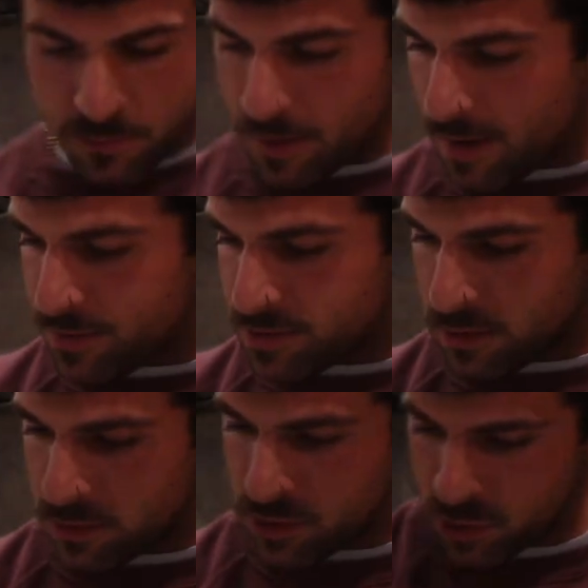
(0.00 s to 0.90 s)
Poppy's a
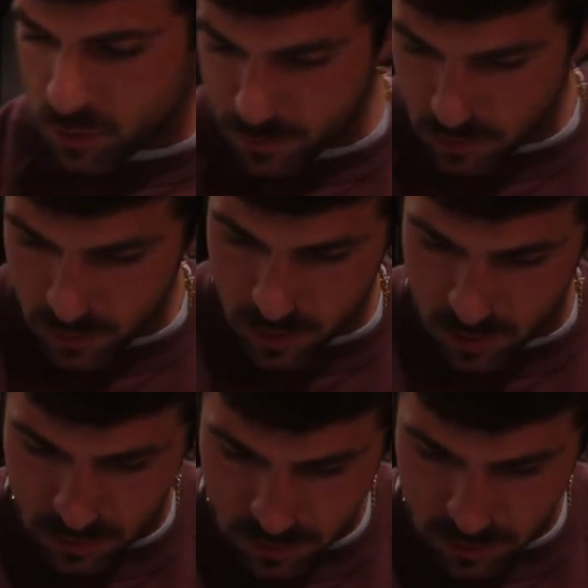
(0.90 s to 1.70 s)
little short, but hold on.